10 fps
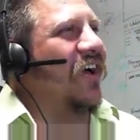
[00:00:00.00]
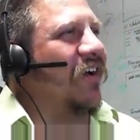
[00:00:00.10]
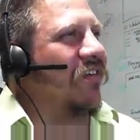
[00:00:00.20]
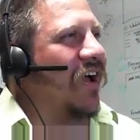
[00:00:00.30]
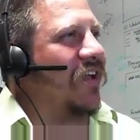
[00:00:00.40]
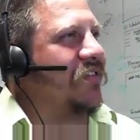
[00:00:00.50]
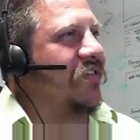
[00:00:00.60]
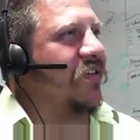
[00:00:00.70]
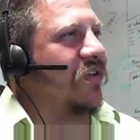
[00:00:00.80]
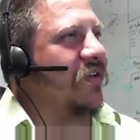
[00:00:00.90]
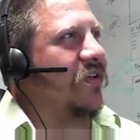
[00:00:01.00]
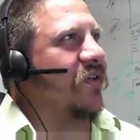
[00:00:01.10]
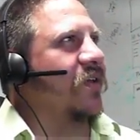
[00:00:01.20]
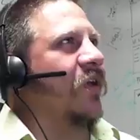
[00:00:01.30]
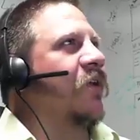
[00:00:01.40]
All right.
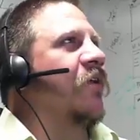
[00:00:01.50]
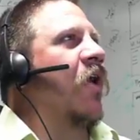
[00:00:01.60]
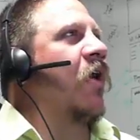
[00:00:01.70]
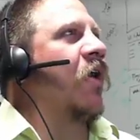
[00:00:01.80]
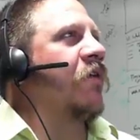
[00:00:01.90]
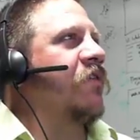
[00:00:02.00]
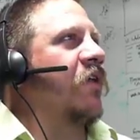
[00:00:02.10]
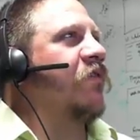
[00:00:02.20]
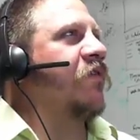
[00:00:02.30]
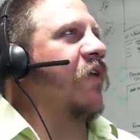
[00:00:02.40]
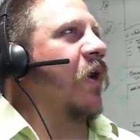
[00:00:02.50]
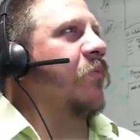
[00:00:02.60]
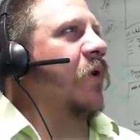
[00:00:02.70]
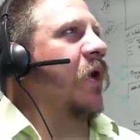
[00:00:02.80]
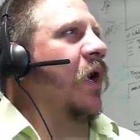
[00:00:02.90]
So that's what's up.